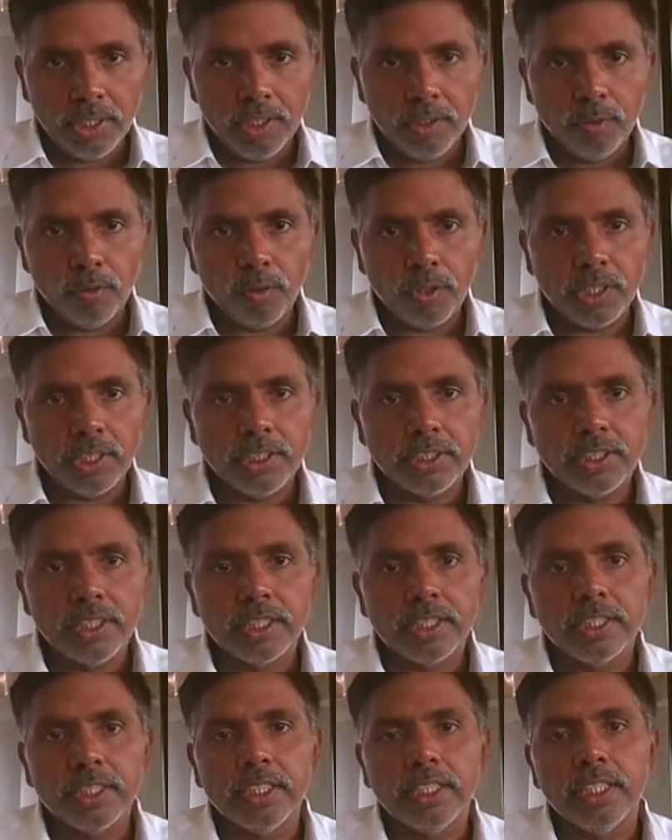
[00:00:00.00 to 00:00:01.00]
What is
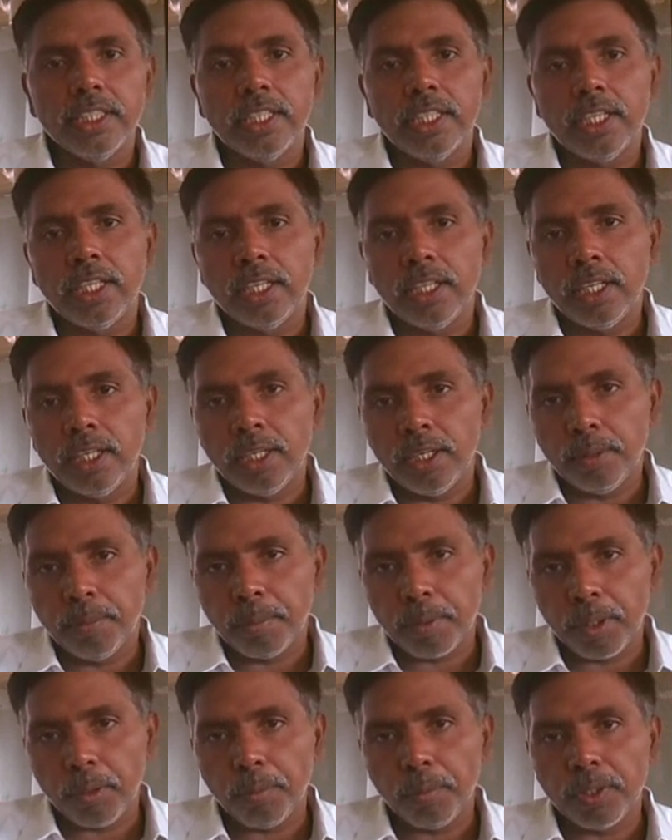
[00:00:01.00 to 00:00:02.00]
that
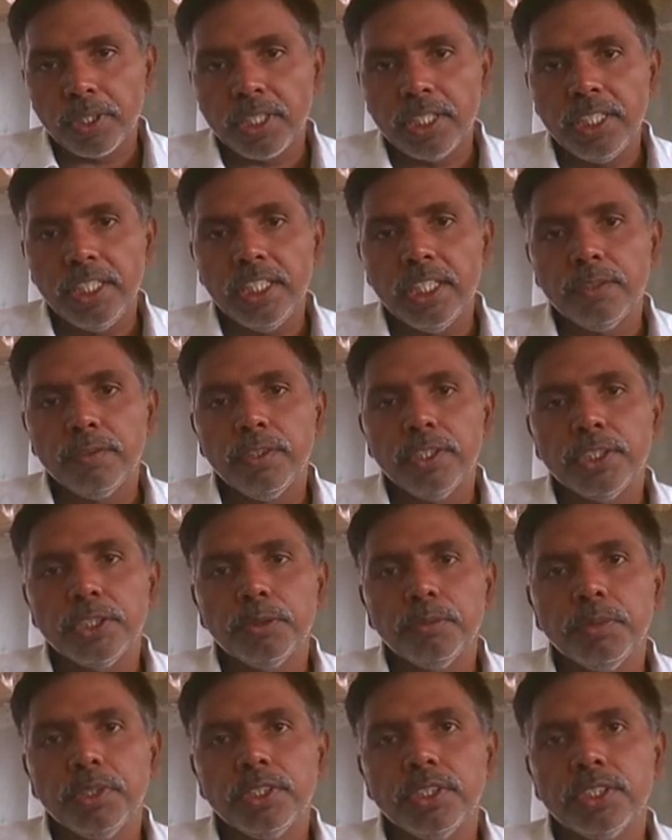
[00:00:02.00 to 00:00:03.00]
property
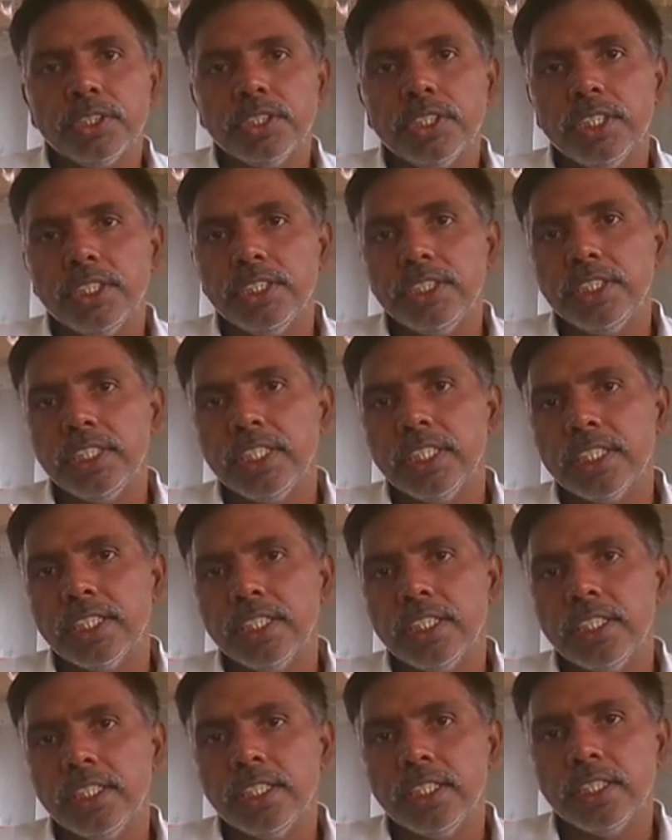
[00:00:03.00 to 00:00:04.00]
equation means? Change in
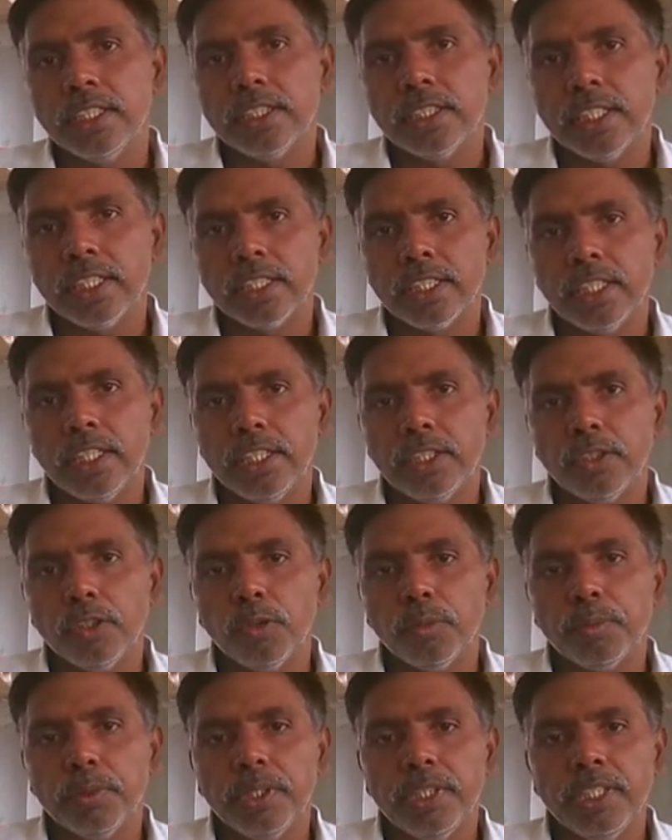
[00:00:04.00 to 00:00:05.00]

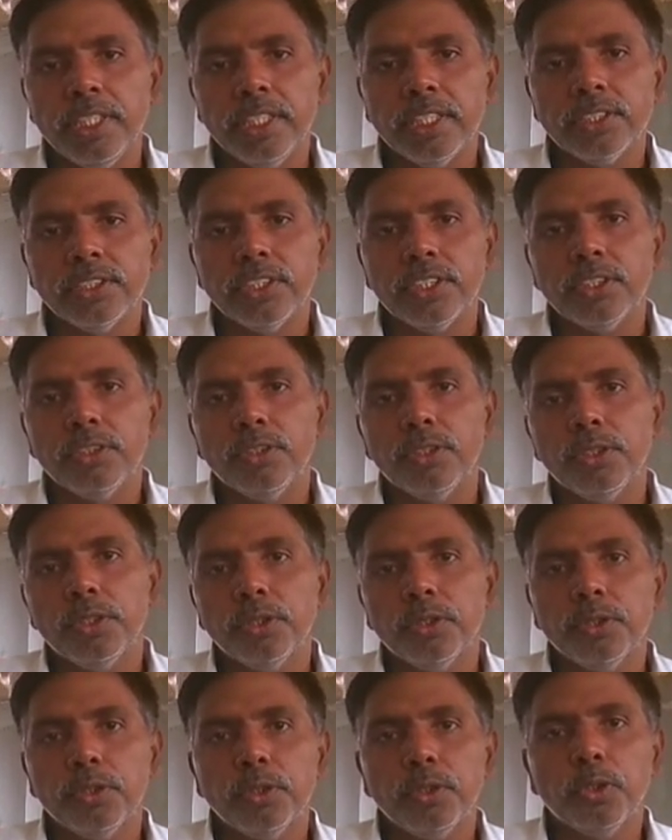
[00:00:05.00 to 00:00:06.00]
entropy ds equal to
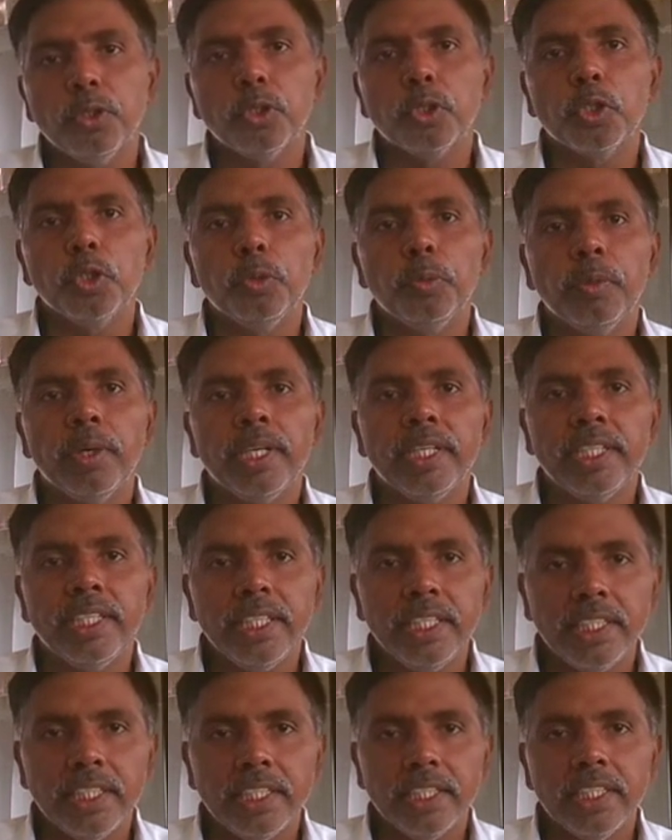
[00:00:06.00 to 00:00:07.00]
dou Q by
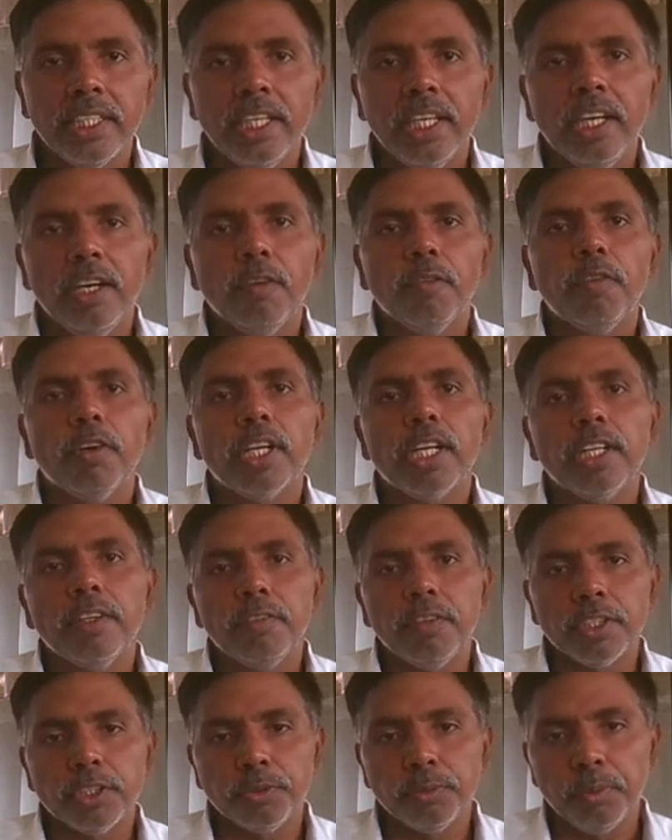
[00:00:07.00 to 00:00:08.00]
T for
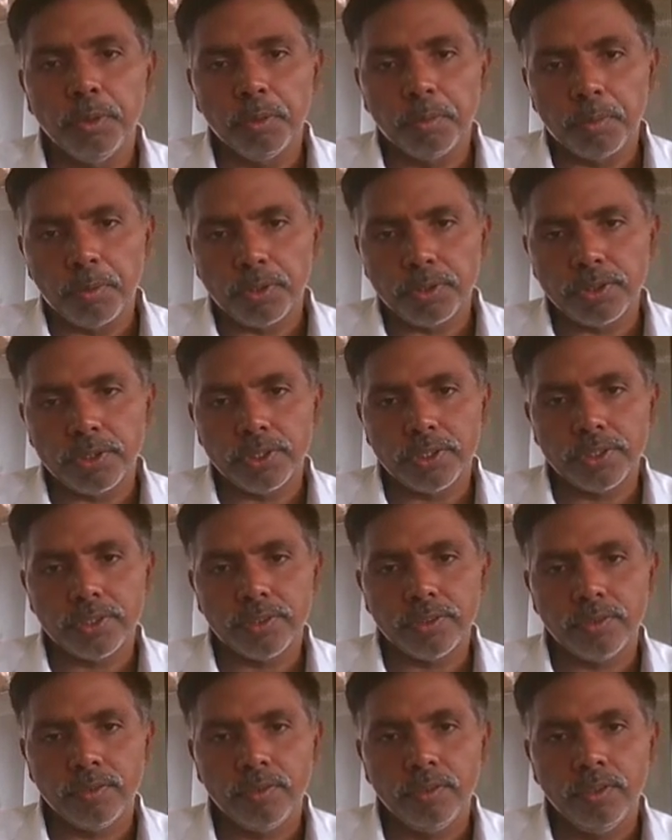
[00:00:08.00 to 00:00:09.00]
reversible
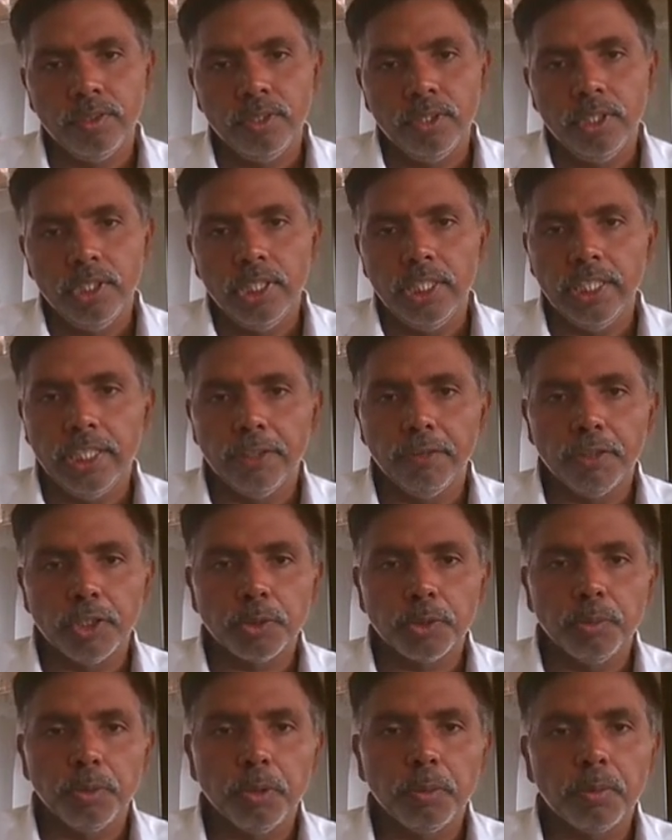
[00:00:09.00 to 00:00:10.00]
process.
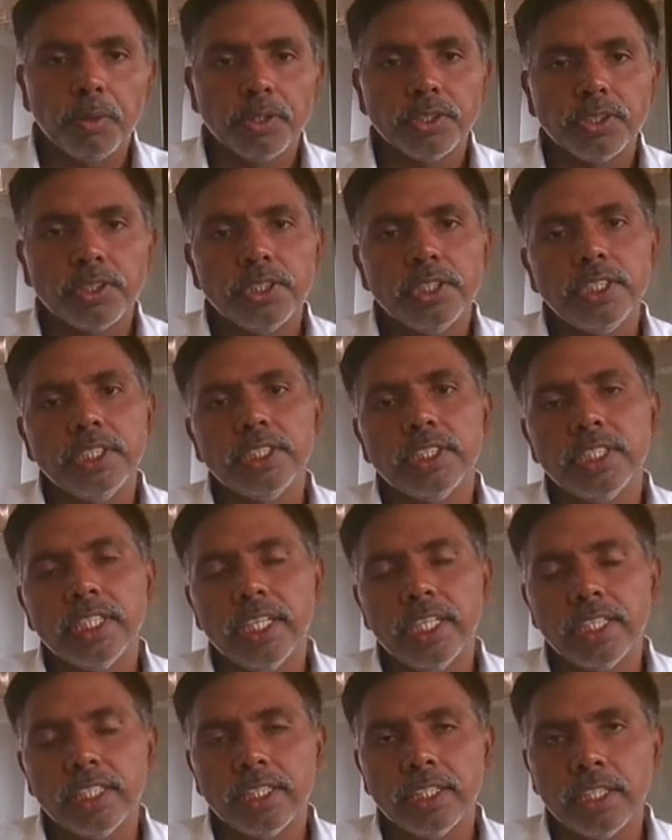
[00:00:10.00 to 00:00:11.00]
Irreversible process it is
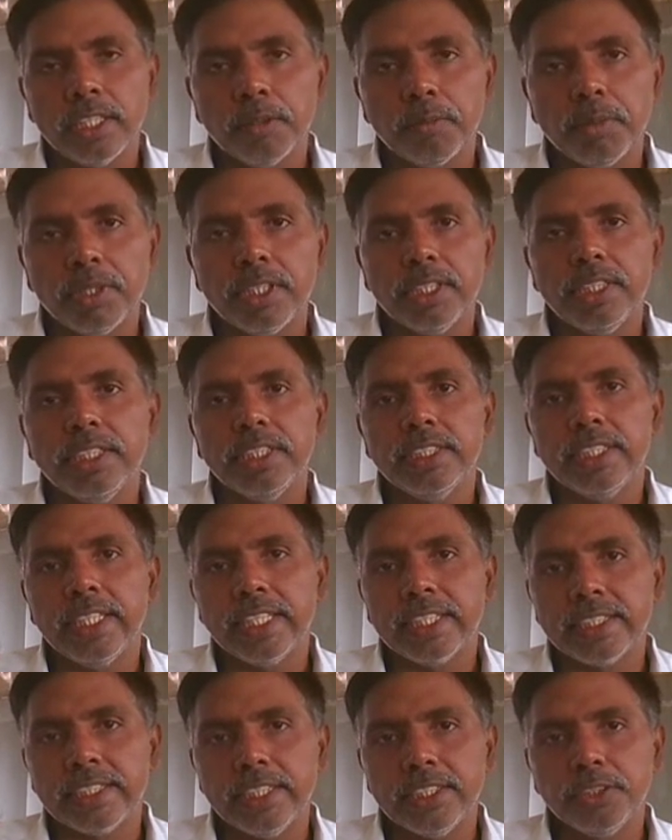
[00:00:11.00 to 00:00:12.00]
greater than, but it is an
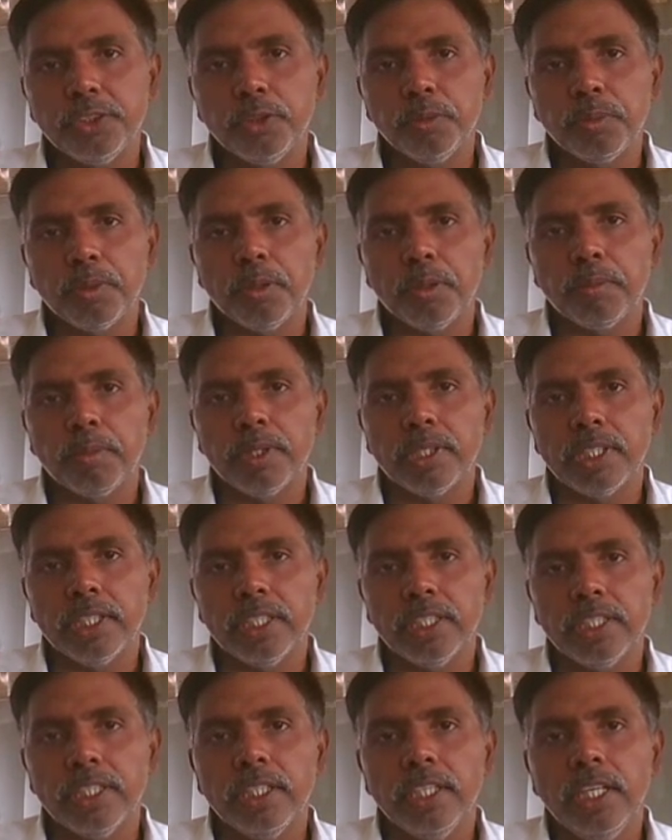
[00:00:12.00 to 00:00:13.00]
extensive
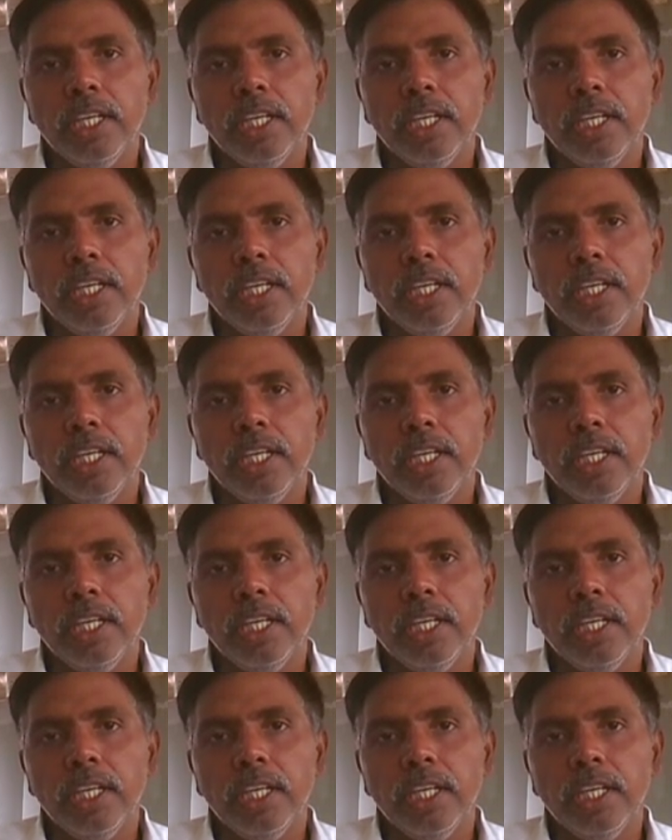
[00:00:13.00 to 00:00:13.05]
property.